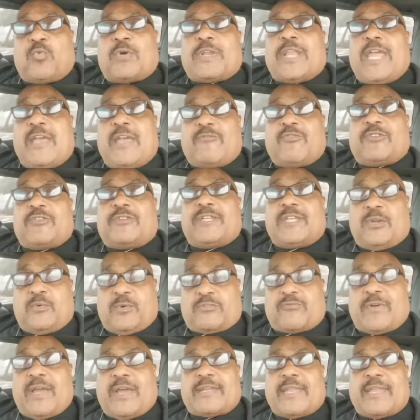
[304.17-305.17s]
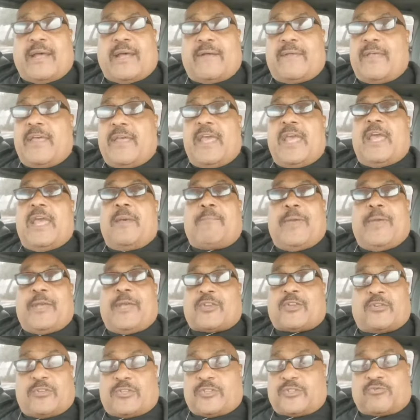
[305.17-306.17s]
whatever you're dealing with right now.
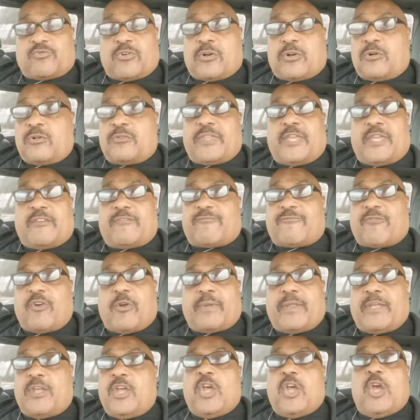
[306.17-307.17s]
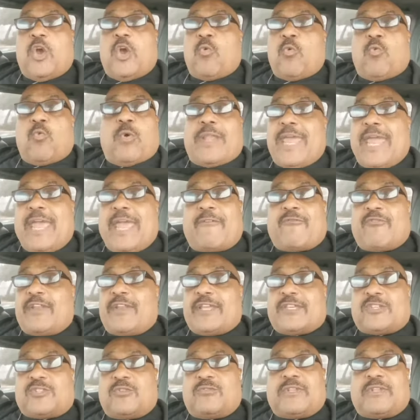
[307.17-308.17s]
Picture the struggle, the infirmity, whatever it
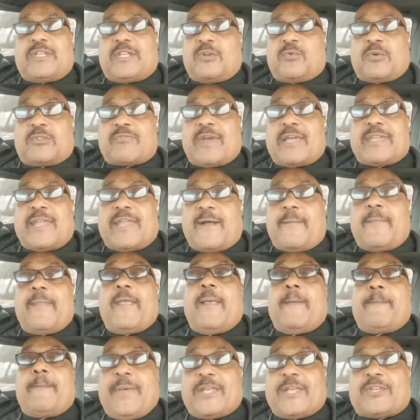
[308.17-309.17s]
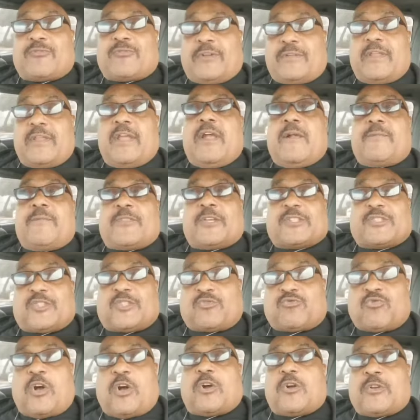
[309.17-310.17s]
is you're dealing with right now. Picture it. The
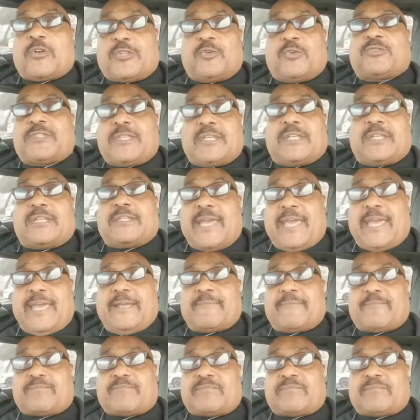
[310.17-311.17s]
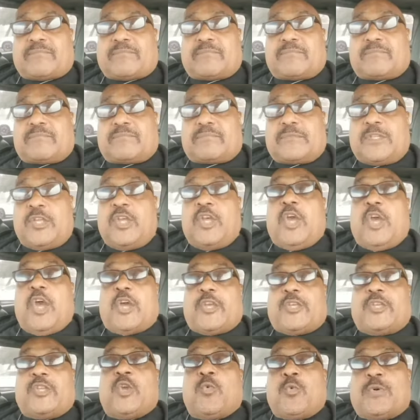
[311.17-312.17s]
struggle you see today,
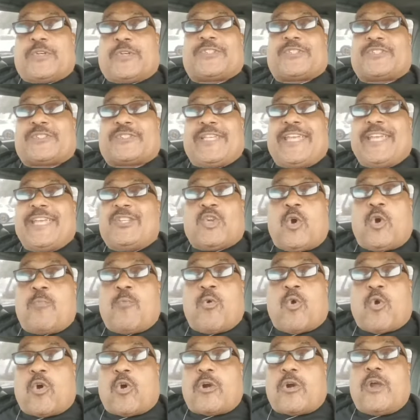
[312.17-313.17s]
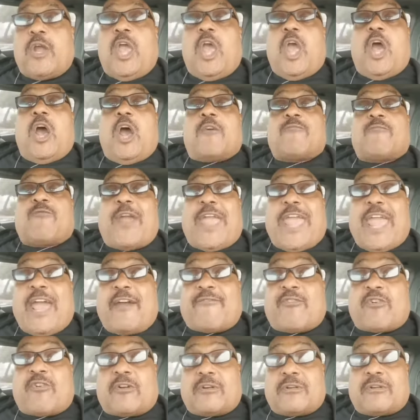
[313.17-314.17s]
you will see no more
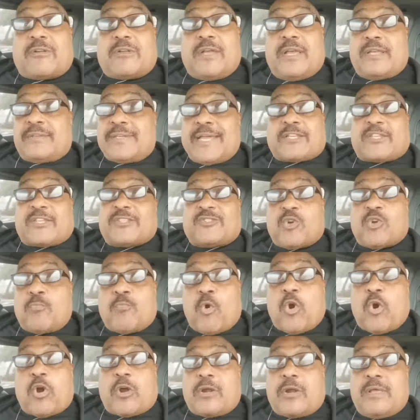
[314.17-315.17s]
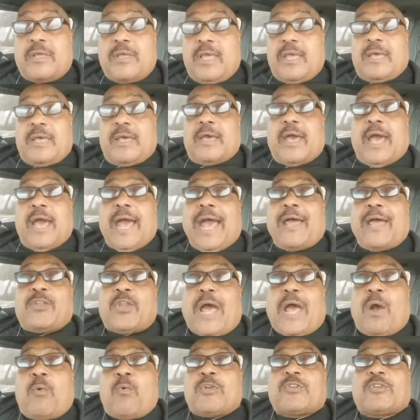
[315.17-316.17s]
forever. Not just no more. I,
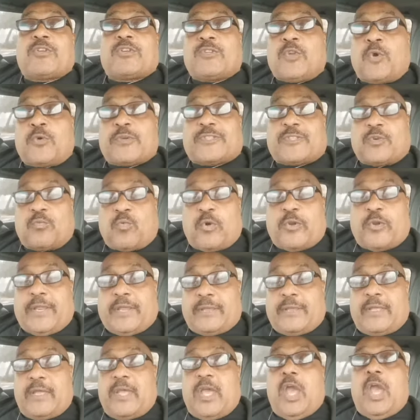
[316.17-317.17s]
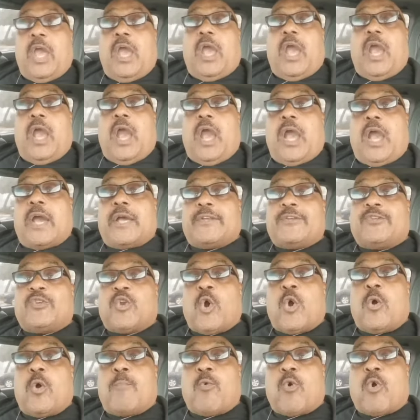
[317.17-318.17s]
I want you to notice the wording
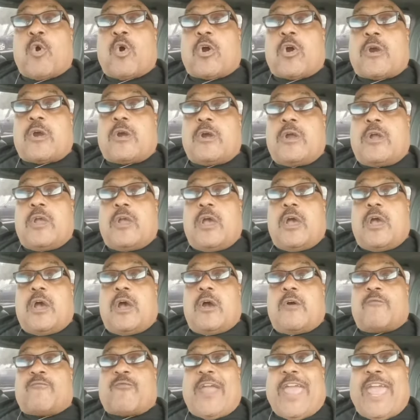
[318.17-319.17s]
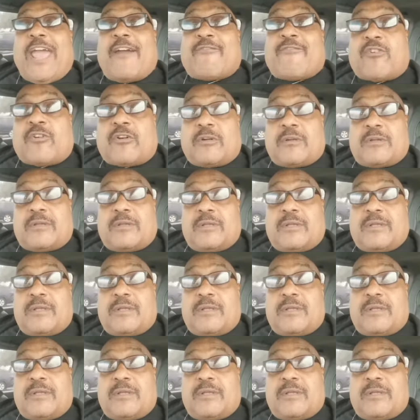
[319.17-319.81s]
no more forever.